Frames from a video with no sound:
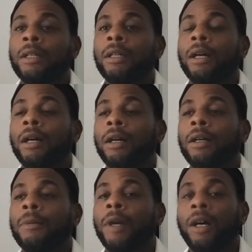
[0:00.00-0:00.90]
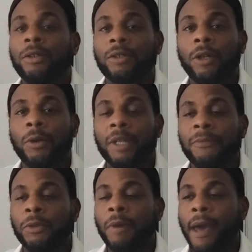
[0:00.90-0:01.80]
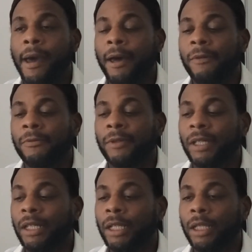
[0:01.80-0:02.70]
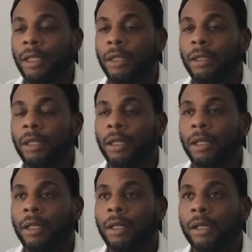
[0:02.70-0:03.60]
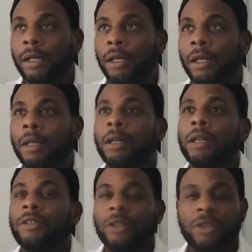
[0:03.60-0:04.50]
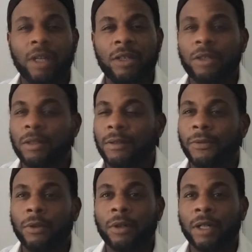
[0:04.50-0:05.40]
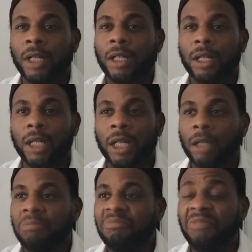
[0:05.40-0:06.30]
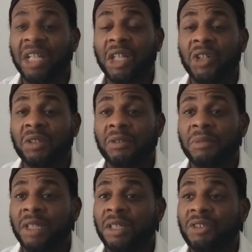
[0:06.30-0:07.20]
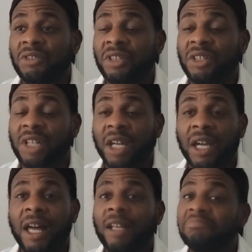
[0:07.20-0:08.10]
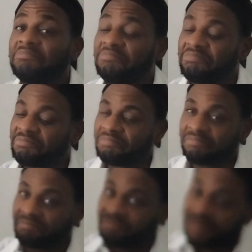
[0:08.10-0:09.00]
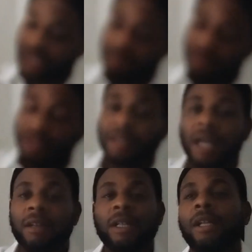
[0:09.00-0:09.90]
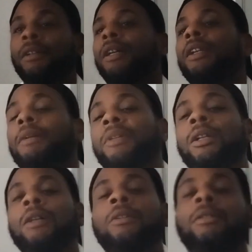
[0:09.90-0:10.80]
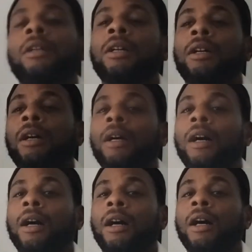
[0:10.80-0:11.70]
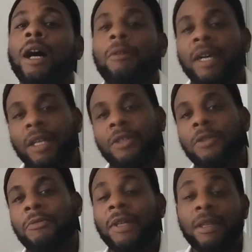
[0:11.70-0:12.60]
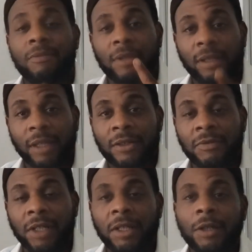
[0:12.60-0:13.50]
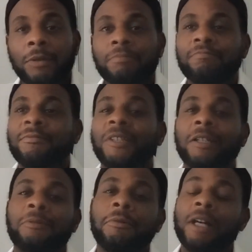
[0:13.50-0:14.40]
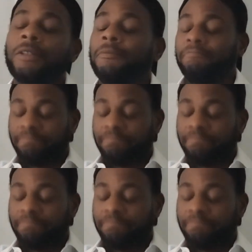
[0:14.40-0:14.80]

Um, also, if you have any suggestions for uh, videos for me to, to check out, put it down there and let me know. Uh, I'll catch you in the next video. Thanks for watching.